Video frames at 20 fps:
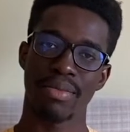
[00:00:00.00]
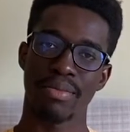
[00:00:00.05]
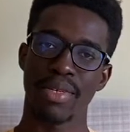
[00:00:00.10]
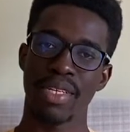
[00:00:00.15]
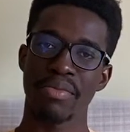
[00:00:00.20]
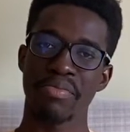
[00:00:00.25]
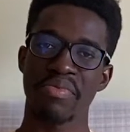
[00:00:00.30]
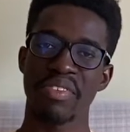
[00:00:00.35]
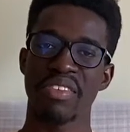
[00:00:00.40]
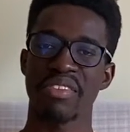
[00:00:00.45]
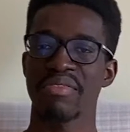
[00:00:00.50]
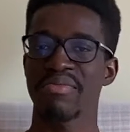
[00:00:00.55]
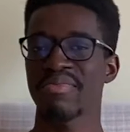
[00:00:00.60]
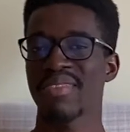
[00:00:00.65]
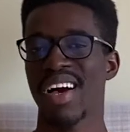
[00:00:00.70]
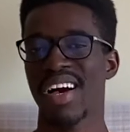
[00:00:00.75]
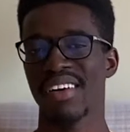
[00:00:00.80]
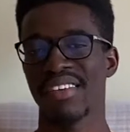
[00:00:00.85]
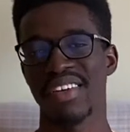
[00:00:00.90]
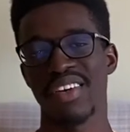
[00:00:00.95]
maybe,
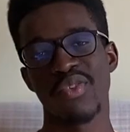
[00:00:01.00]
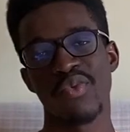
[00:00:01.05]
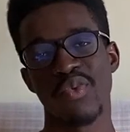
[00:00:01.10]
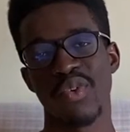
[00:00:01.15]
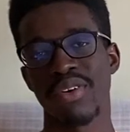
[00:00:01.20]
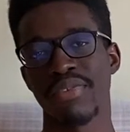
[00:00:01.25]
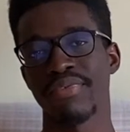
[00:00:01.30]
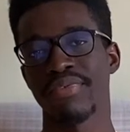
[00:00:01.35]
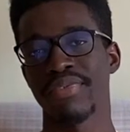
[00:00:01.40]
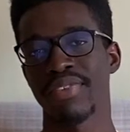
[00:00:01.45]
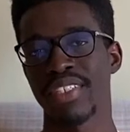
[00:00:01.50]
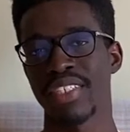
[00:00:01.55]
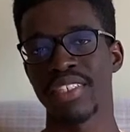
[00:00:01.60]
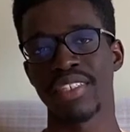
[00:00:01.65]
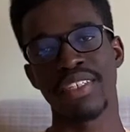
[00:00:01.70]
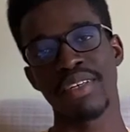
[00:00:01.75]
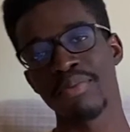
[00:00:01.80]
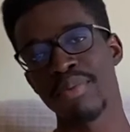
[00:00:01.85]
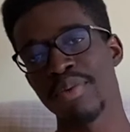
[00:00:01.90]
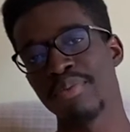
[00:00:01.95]
roughly.
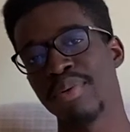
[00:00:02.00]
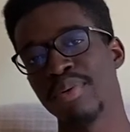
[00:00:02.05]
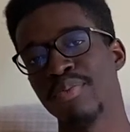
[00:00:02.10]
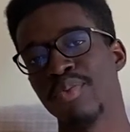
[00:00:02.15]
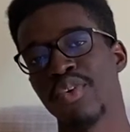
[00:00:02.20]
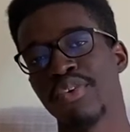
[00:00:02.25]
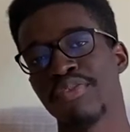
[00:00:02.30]
It may be more